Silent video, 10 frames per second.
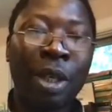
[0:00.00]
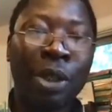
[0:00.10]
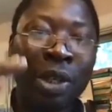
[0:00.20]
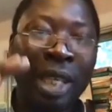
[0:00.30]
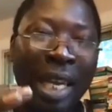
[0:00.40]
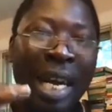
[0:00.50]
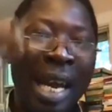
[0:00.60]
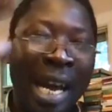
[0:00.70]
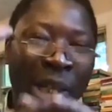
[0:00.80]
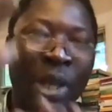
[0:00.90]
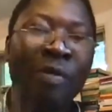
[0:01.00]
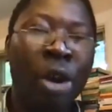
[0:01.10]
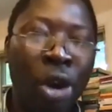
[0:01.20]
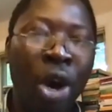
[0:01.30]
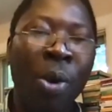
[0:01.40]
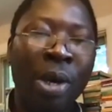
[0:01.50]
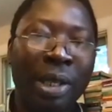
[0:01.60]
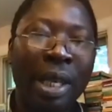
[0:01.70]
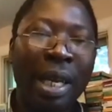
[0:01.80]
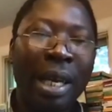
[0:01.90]
So Senegal has one of the
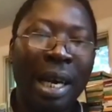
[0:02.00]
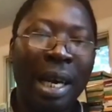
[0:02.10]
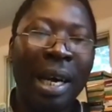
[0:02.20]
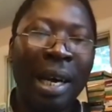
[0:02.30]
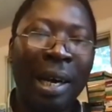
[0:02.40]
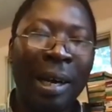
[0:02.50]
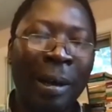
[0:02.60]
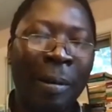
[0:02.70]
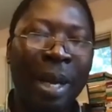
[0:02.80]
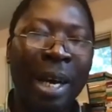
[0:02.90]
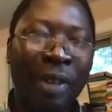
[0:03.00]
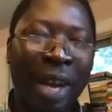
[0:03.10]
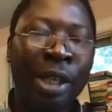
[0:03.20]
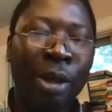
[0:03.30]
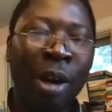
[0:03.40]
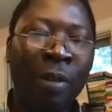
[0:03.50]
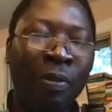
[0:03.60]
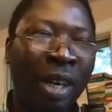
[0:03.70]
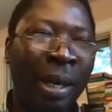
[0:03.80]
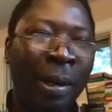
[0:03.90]
lowest uh, rates of
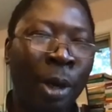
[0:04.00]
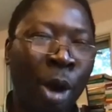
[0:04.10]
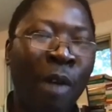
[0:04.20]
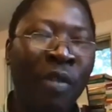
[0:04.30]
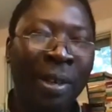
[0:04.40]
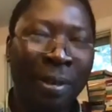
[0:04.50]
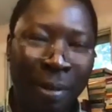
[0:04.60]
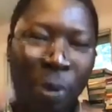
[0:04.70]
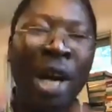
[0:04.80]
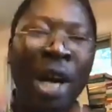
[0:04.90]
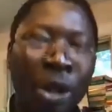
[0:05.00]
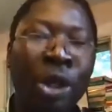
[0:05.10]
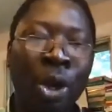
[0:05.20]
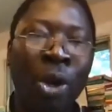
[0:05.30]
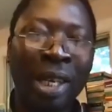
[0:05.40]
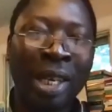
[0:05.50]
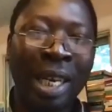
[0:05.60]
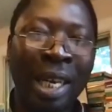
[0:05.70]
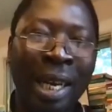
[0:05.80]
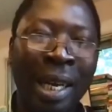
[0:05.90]
uh, COVID well controlled in
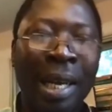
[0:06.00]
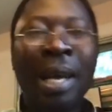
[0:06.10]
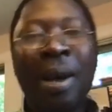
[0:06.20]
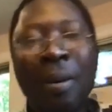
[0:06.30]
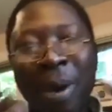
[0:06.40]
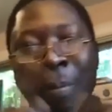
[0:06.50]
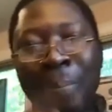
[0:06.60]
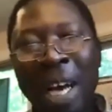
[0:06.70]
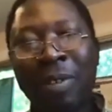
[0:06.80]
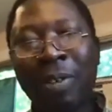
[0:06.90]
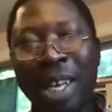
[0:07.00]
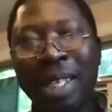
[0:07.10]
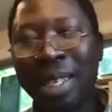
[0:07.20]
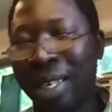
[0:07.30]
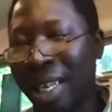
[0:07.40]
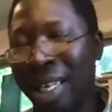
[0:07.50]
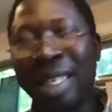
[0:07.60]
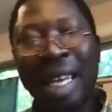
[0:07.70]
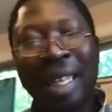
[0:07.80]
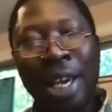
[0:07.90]
Senegal. But part of the reason is
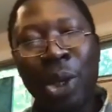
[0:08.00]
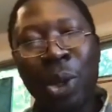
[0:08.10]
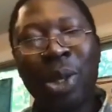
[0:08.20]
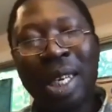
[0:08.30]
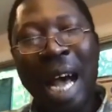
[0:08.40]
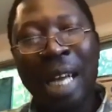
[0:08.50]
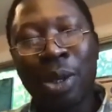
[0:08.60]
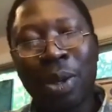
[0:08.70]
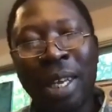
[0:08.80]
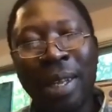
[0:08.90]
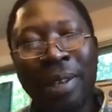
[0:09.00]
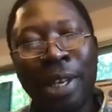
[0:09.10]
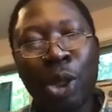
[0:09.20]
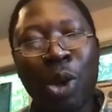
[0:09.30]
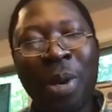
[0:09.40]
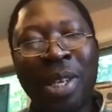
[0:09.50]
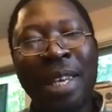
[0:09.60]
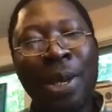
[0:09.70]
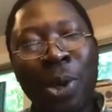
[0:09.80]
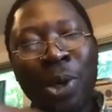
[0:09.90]
that they're using actually in this community,
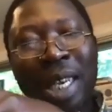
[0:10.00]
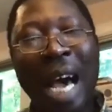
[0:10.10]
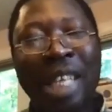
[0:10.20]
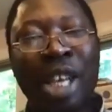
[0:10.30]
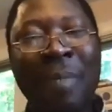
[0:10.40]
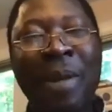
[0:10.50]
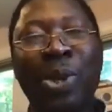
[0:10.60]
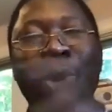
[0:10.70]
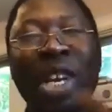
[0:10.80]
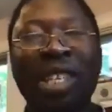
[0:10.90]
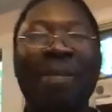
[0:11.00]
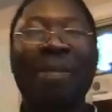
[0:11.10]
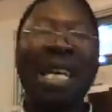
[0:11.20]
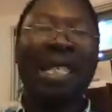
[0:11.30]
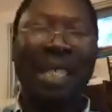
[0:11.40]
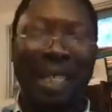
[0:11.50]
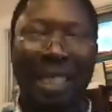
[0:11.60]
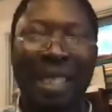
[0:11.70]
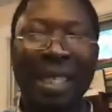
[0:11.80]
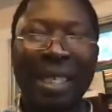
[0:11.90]
they're using Ajami to reach the masses.